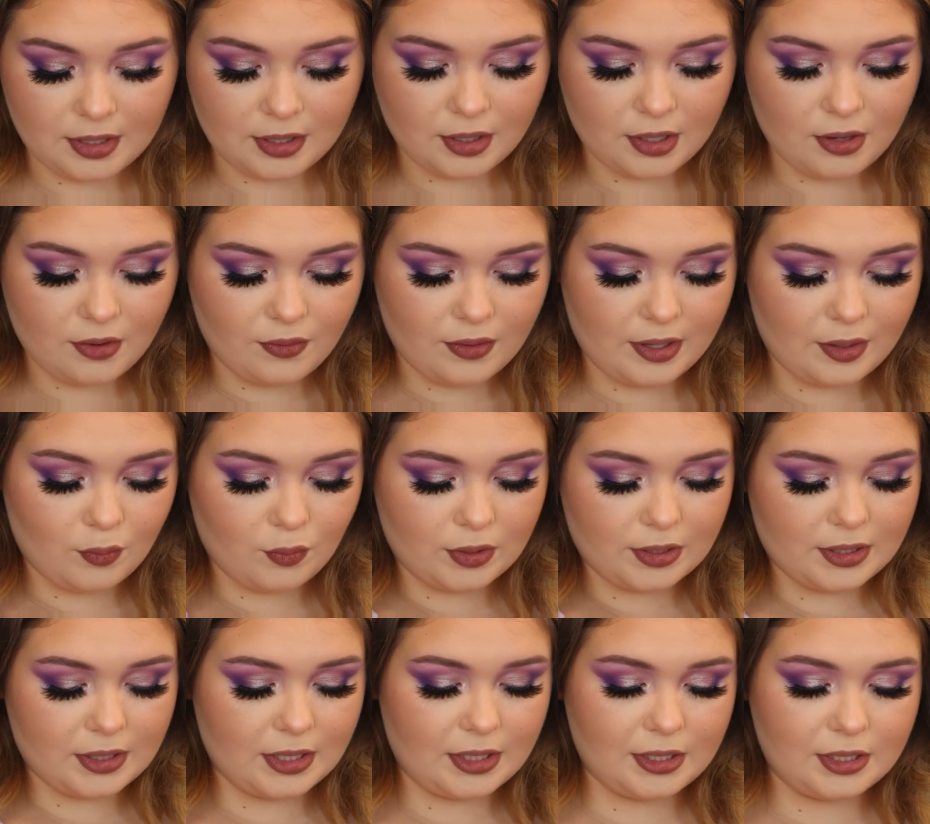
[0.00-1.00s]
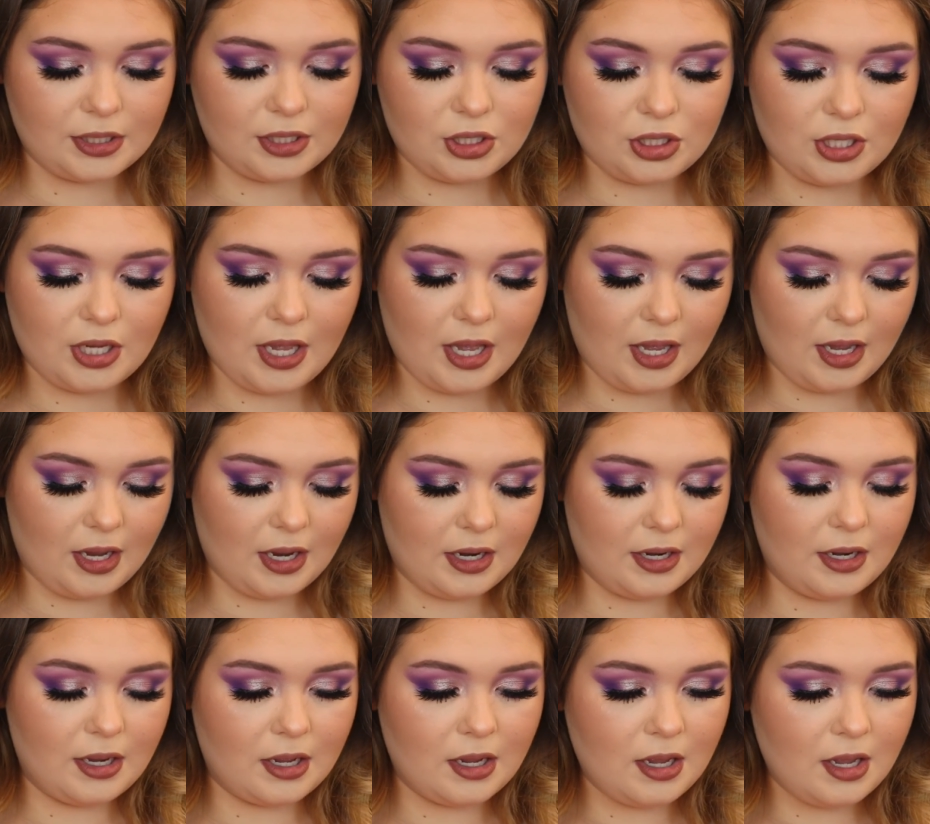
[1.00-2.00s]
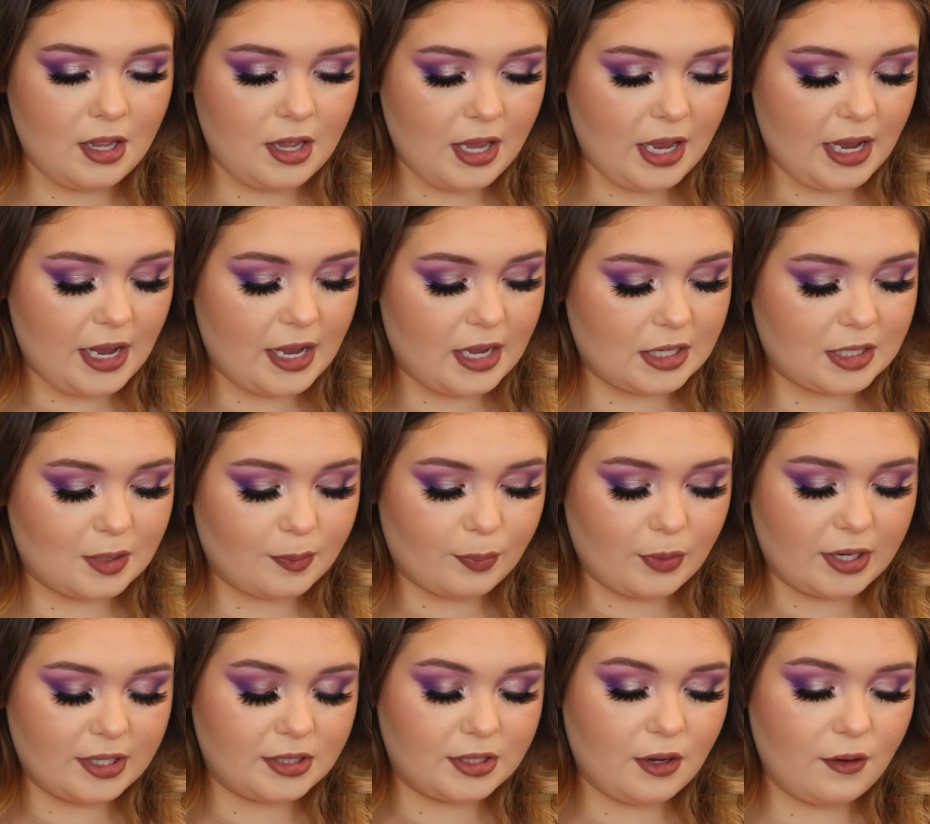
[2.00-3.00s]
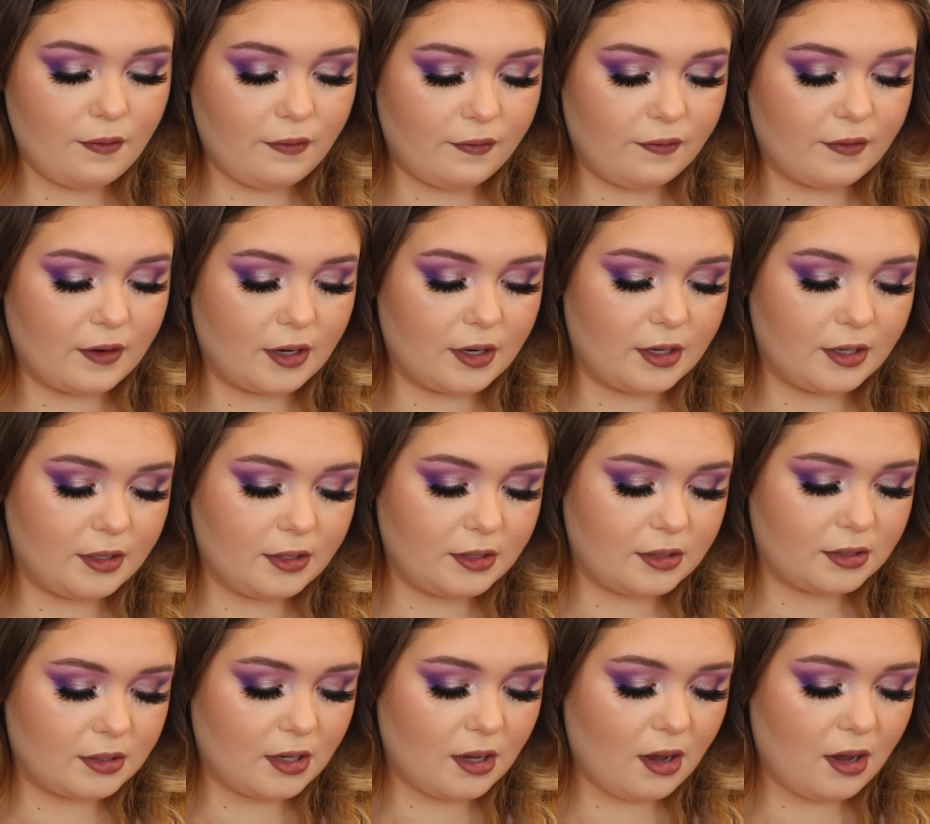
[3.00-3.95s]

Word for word: going to go in with the shade Espresso first.